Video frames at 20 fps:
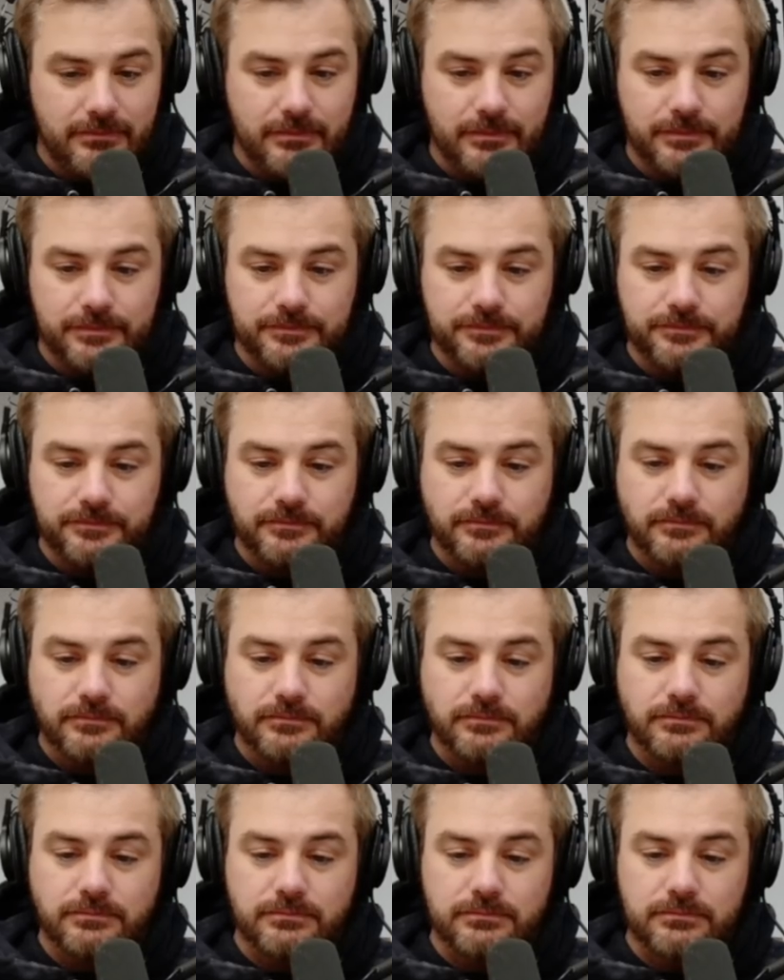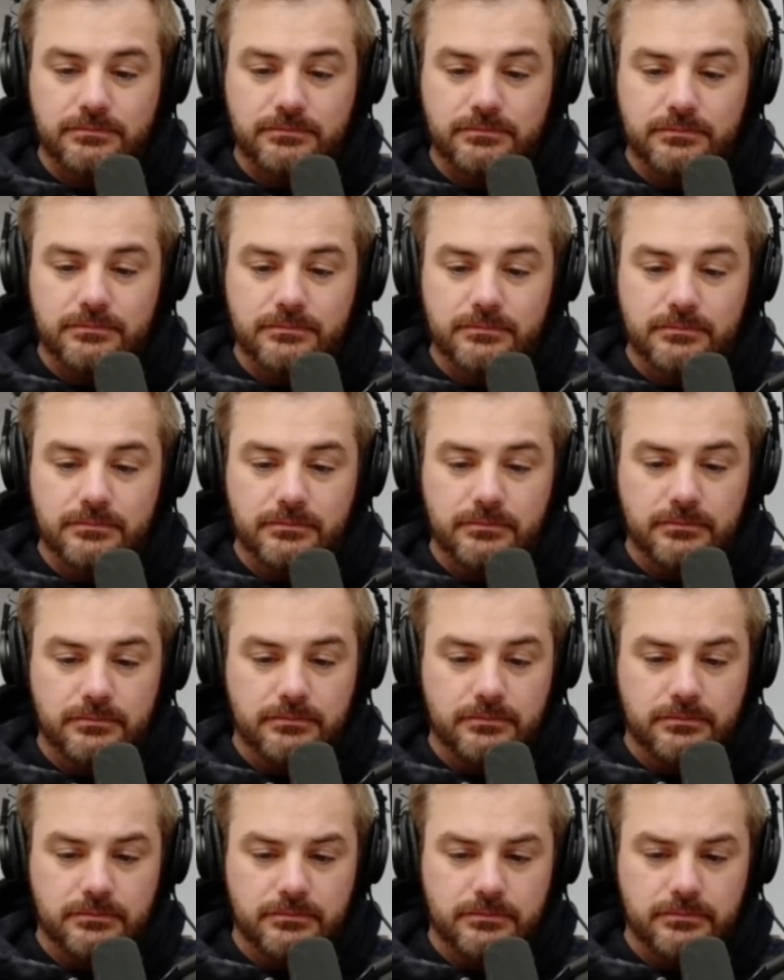
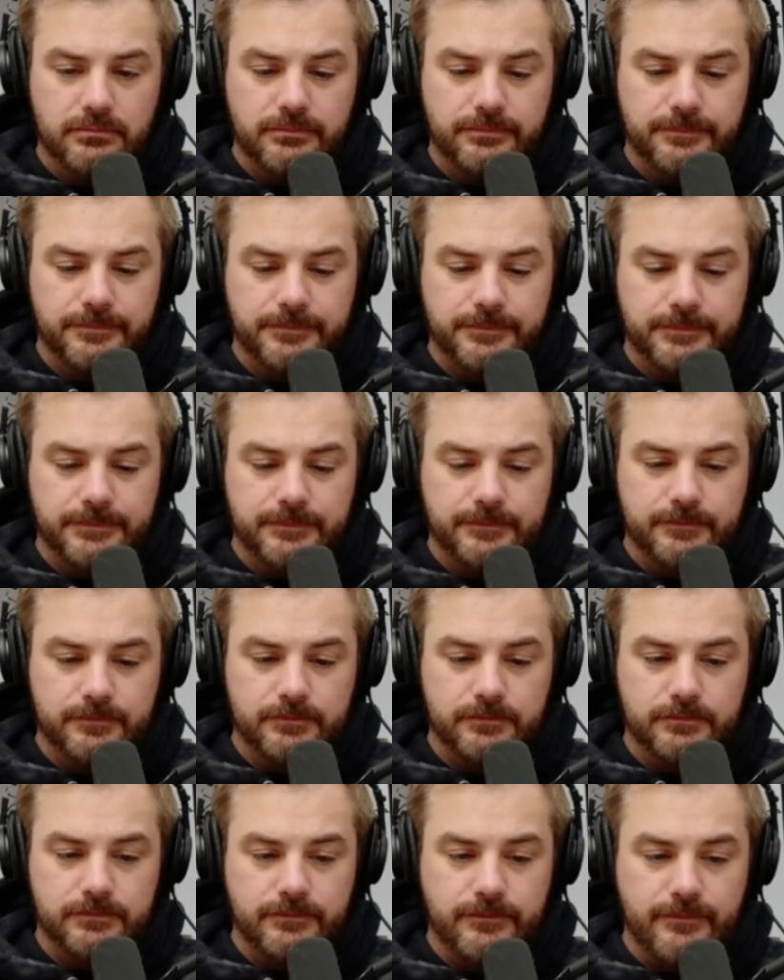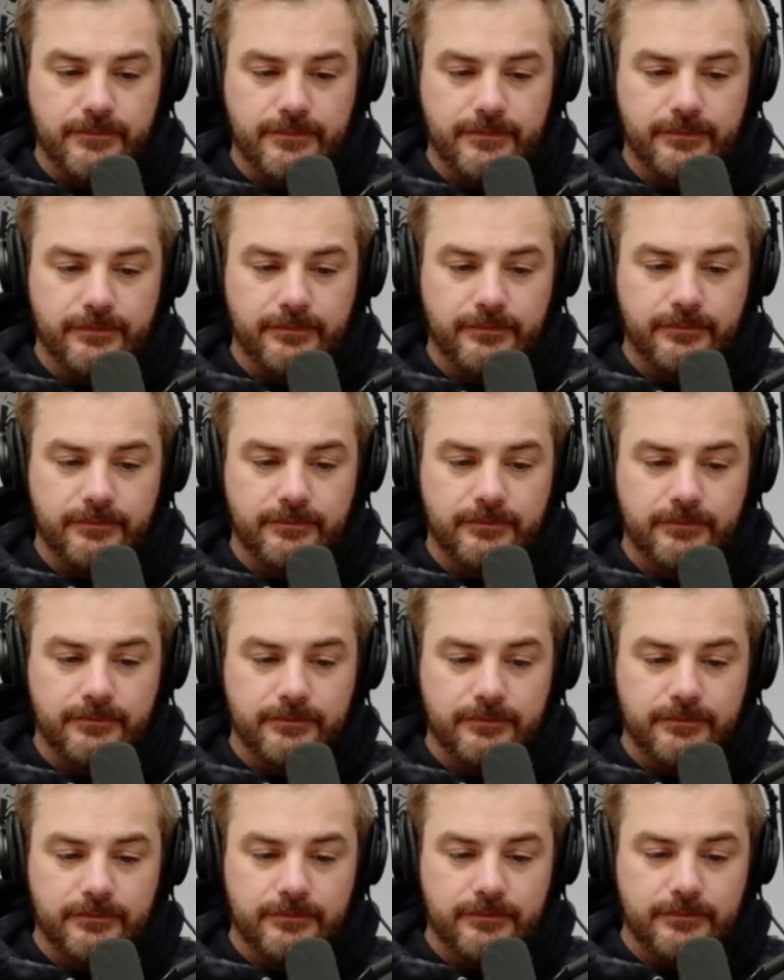
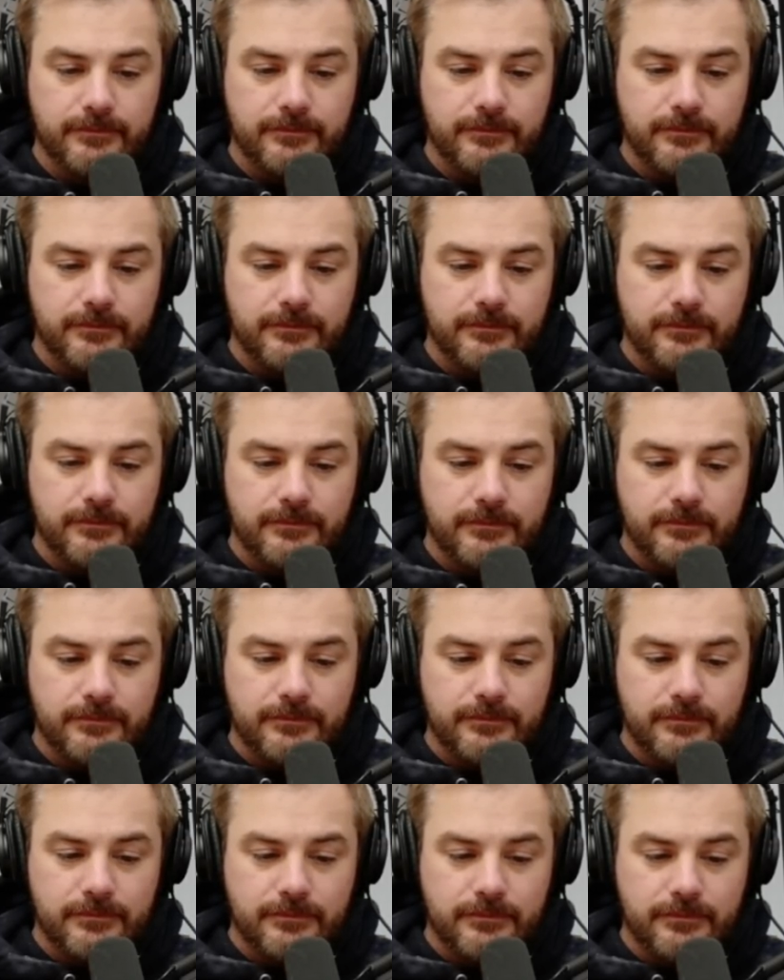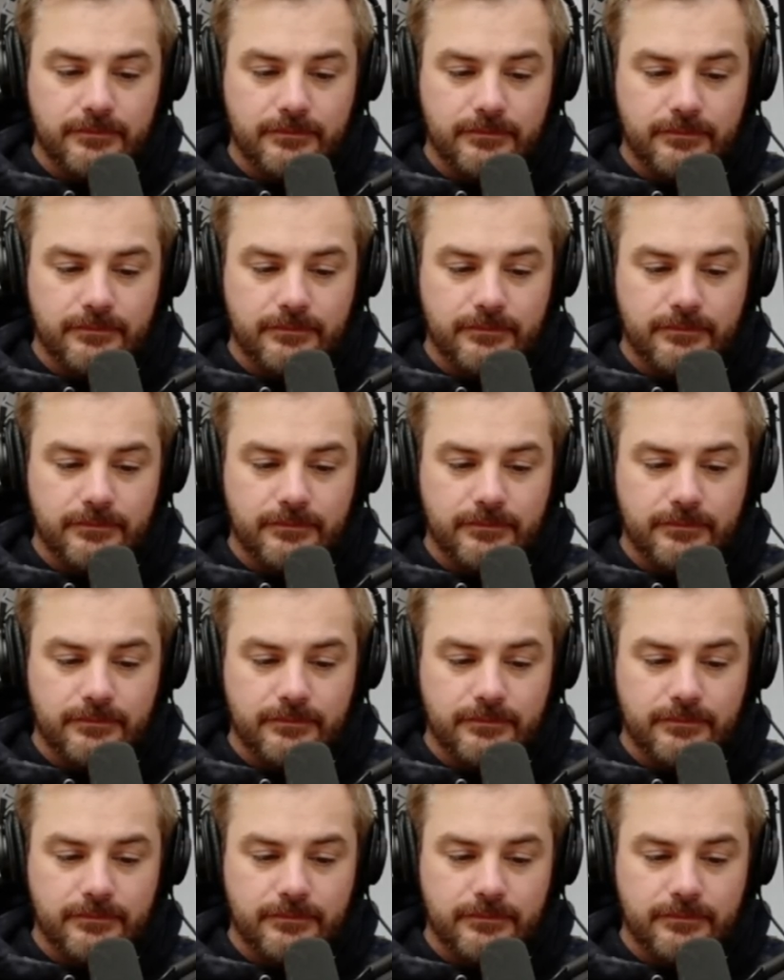No words are spoken by the person on screen.